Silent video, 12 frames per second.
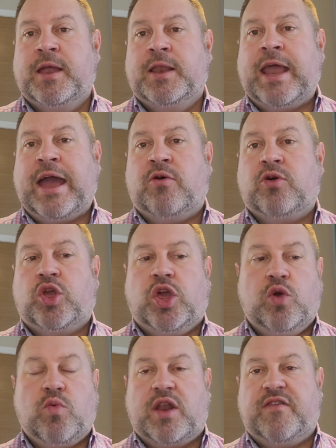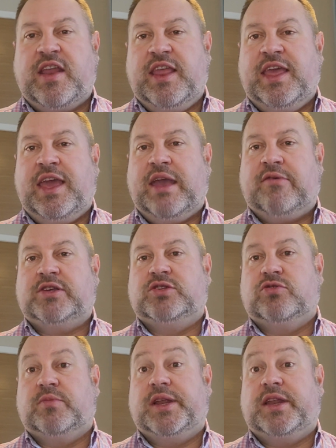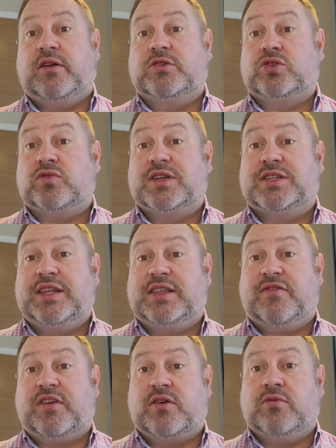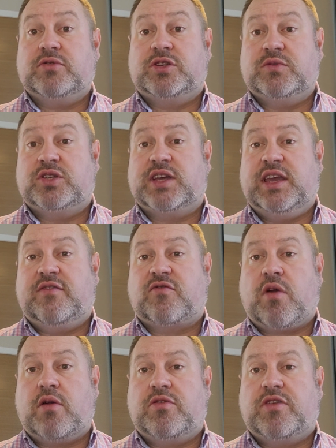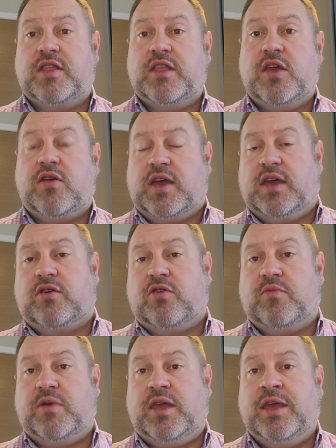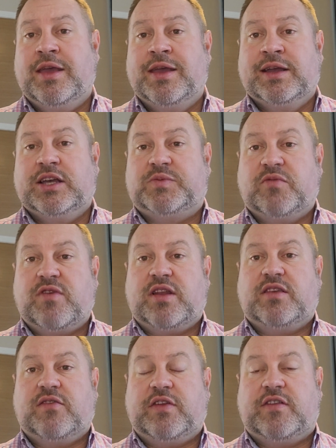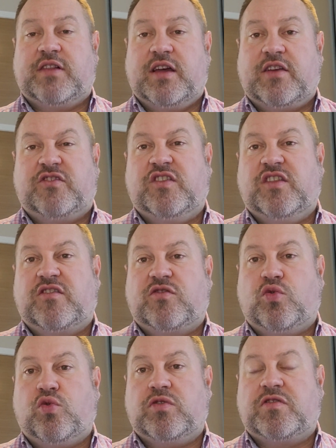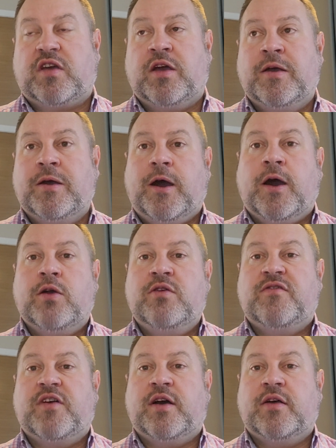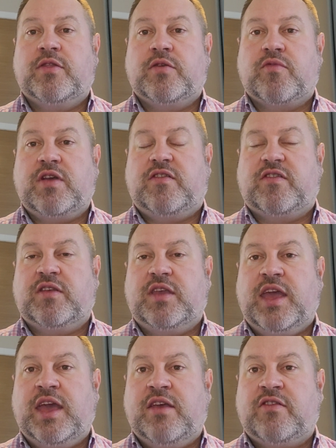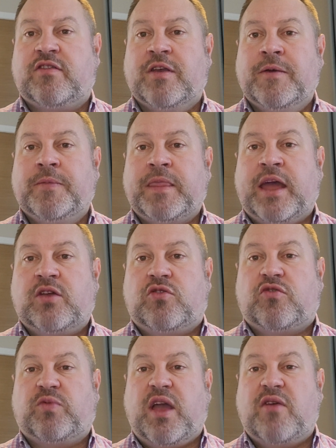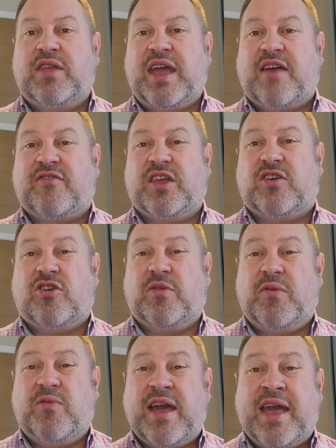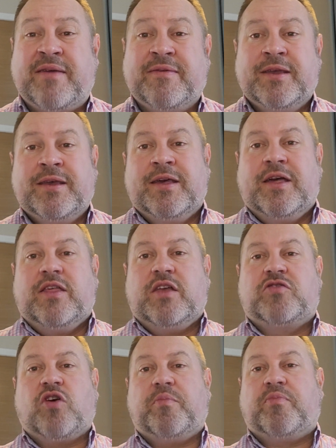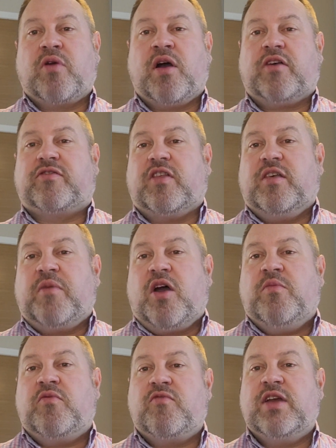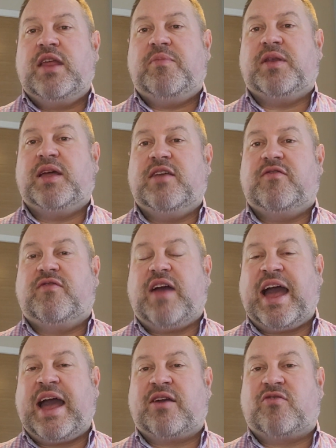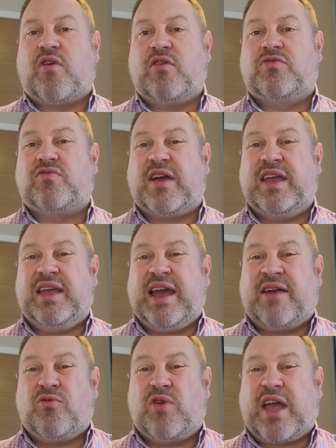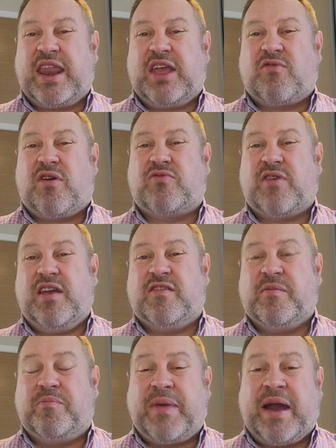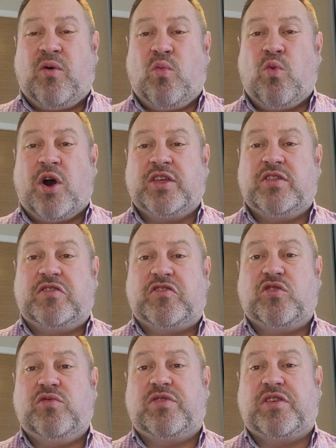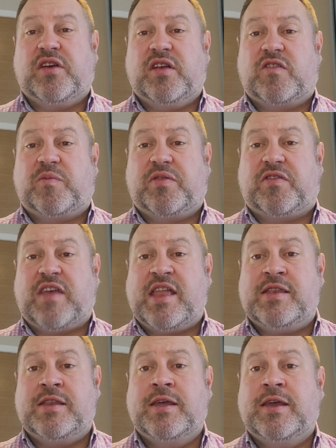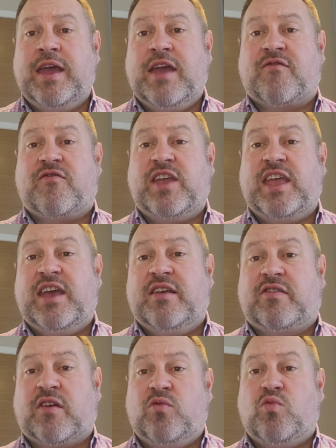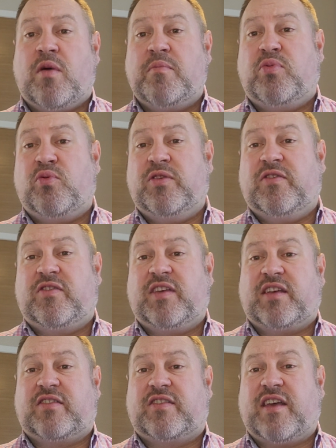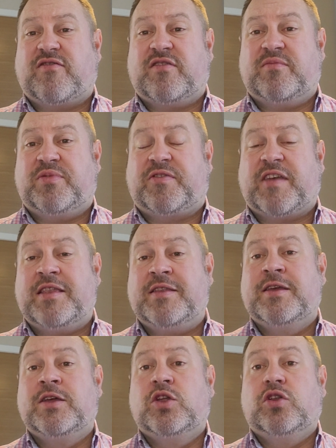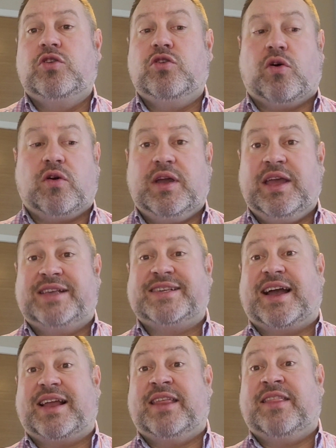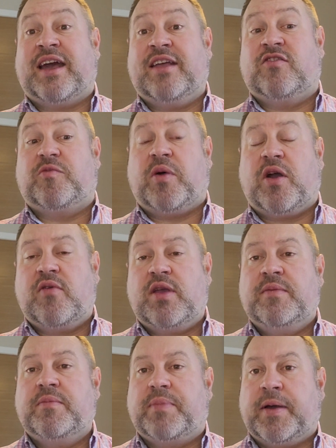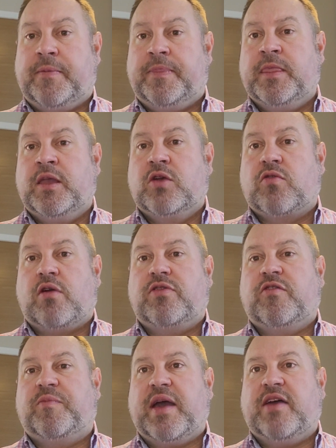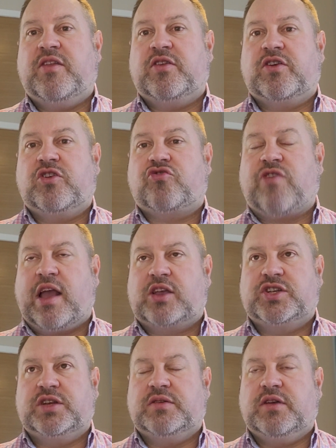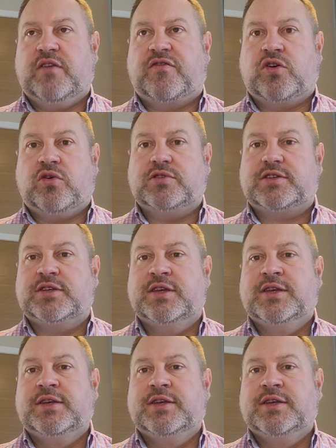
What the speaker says: Now, Q1 of any year is normally notoriously difficult to achieve growth in. The UK economy has been relatively sluggish in this quarter over the recent years. And of course, we only have an economy where the top brass at the moment really believe our growth rate, our organic growth rate, is about 1 2/3% every year. So 1.67%, not exactly that inspiring, but growth is better than contraction, of course.